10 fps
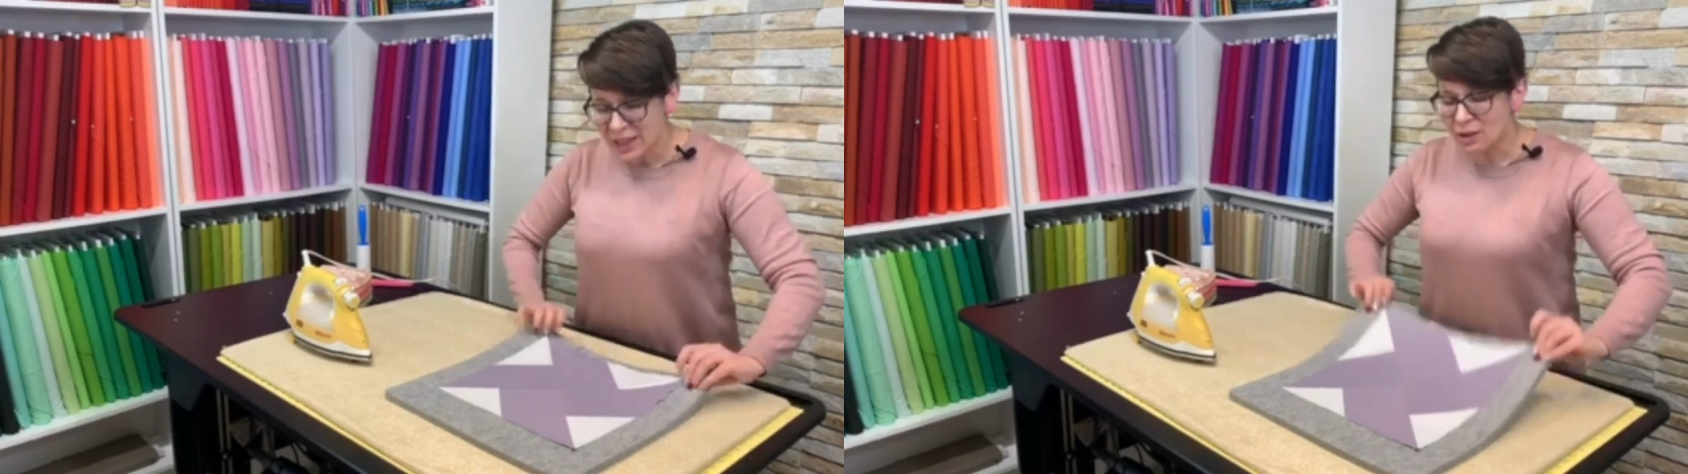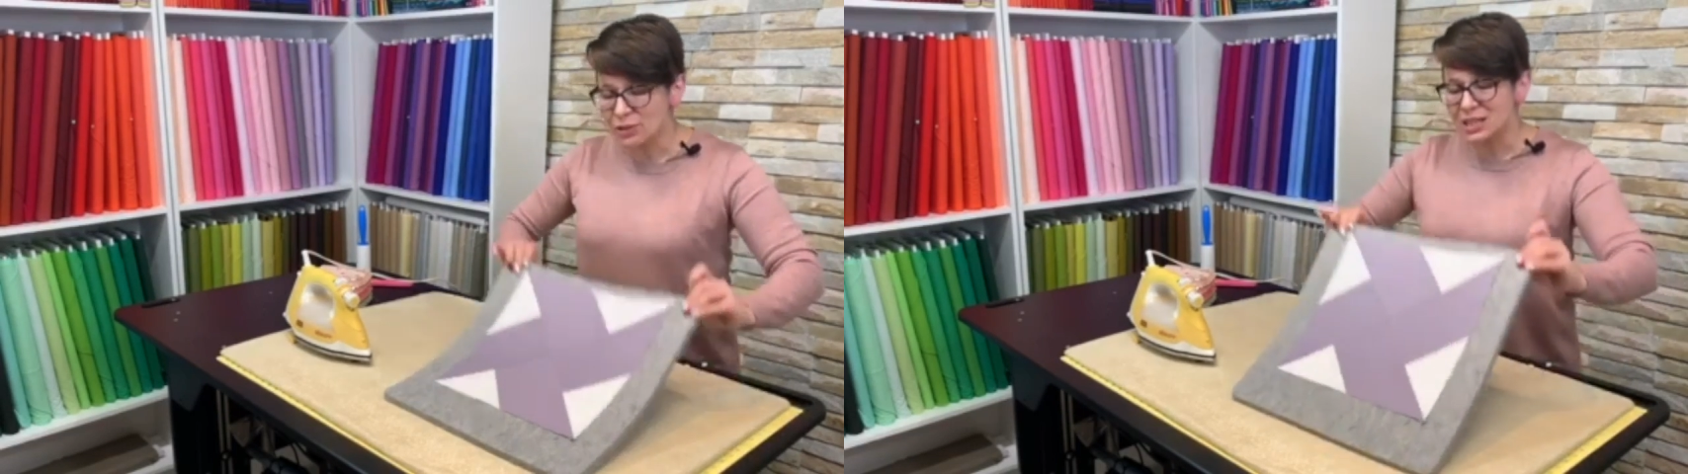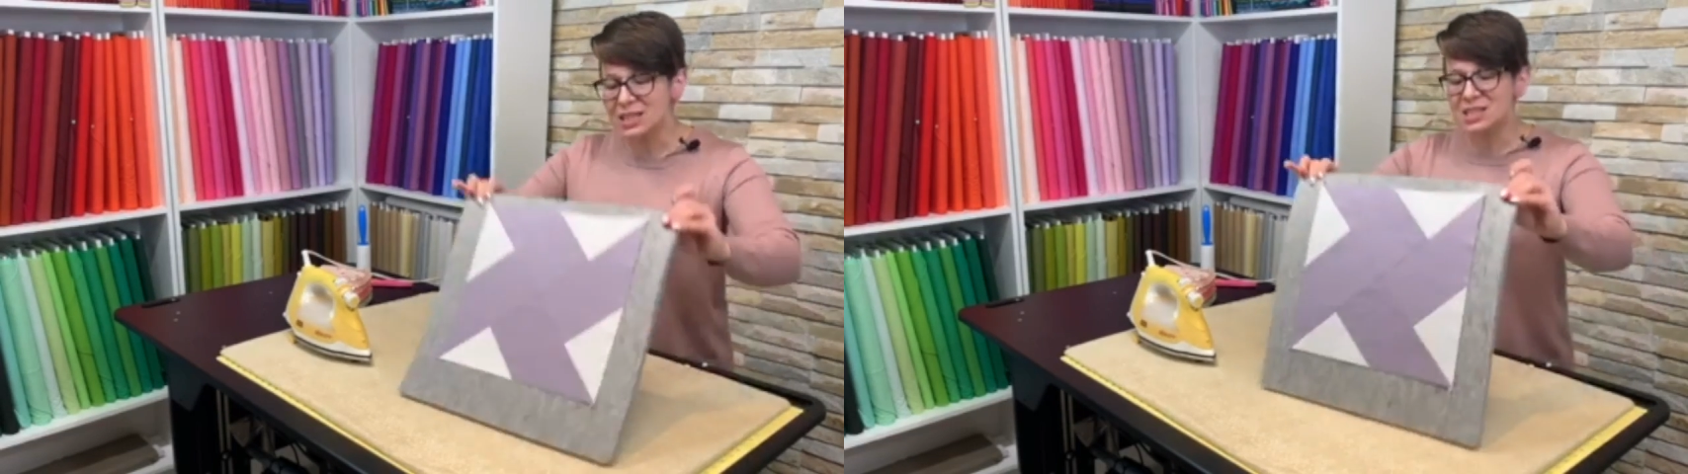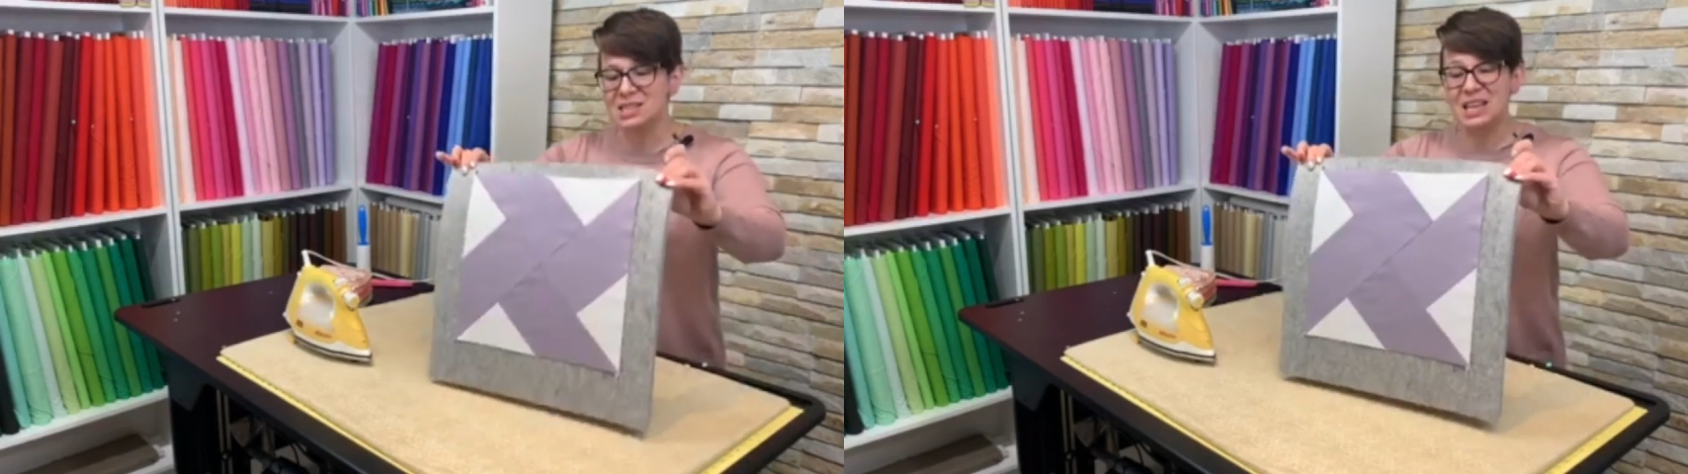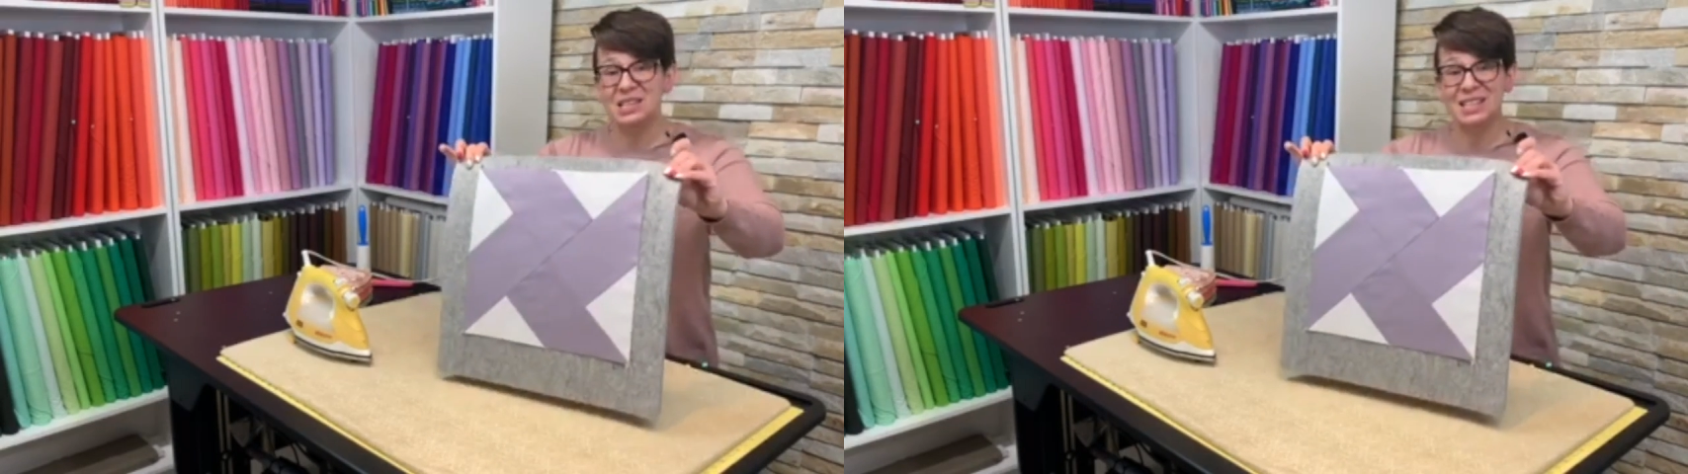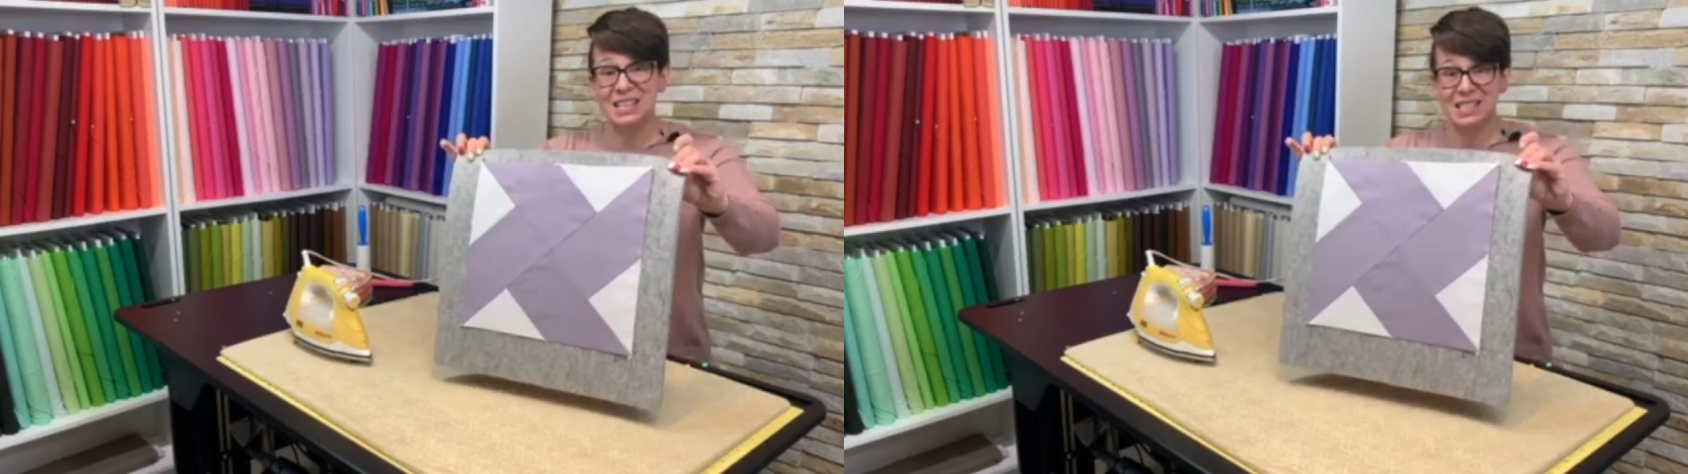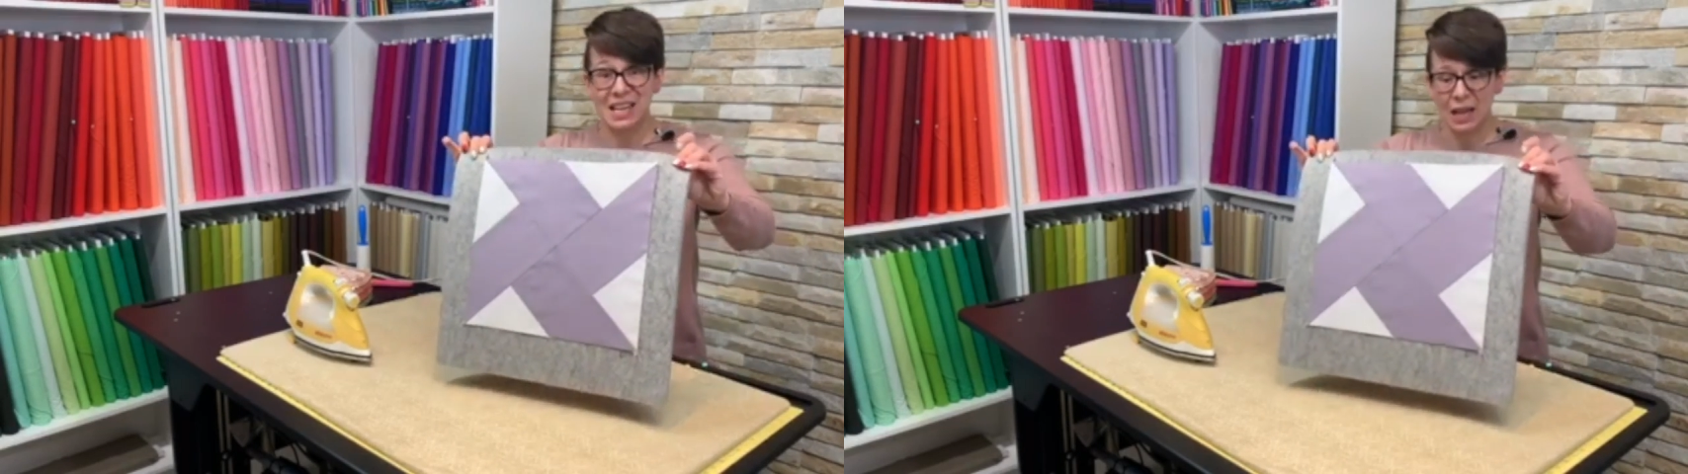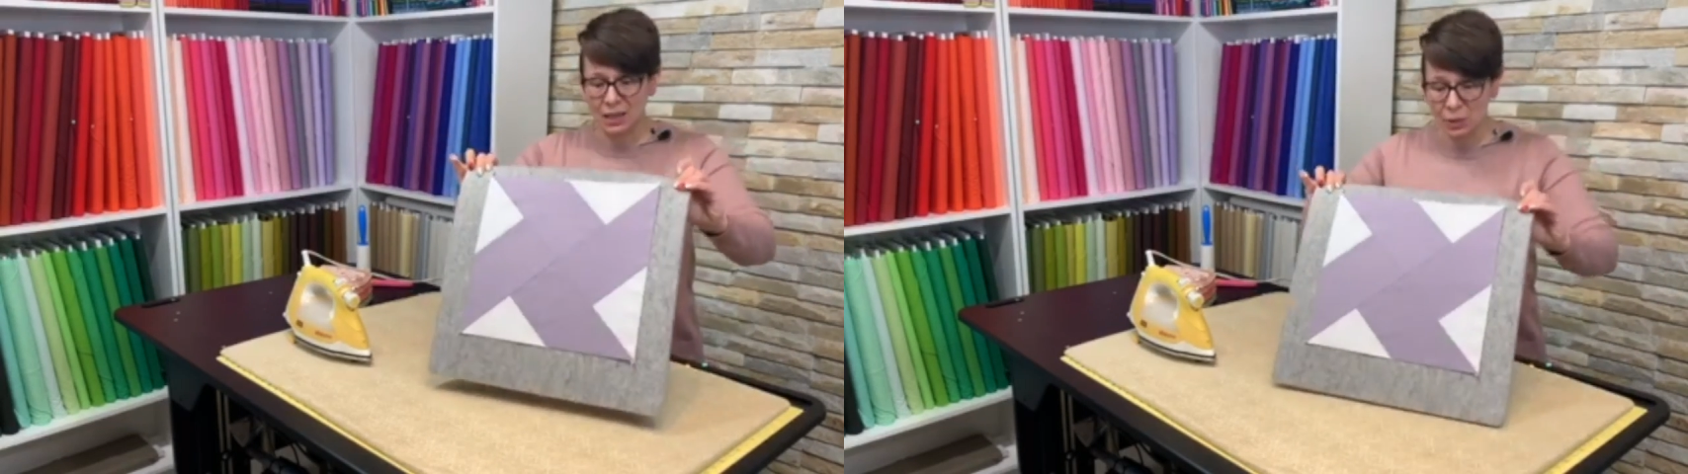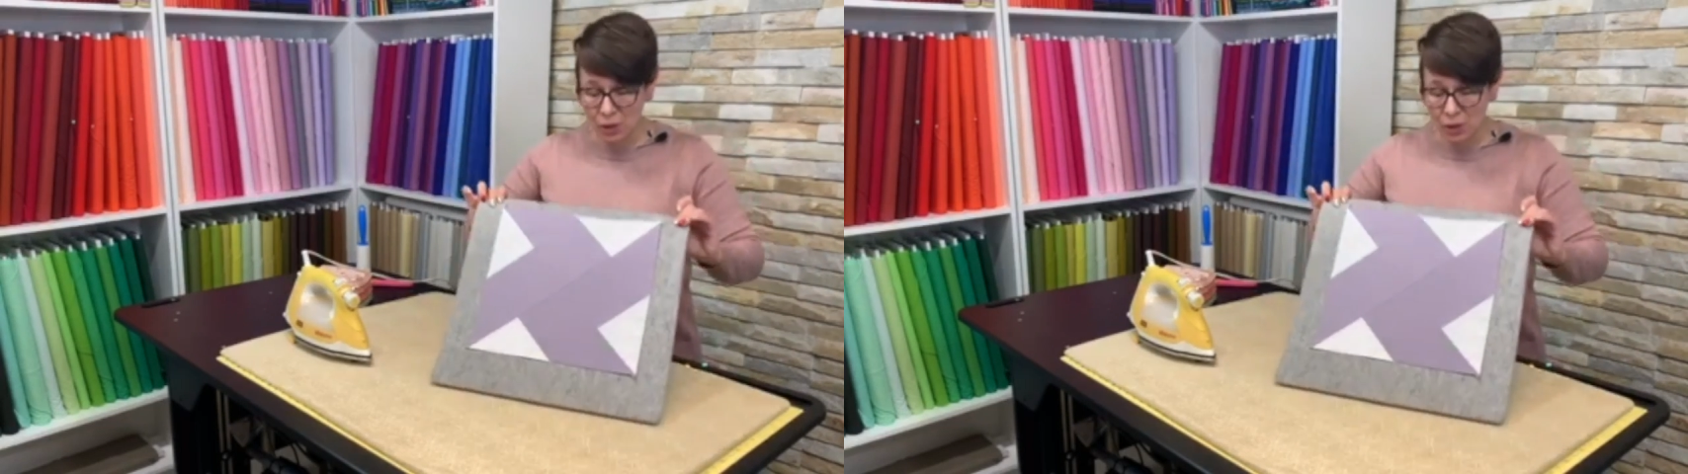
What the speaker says: Everything stays exactly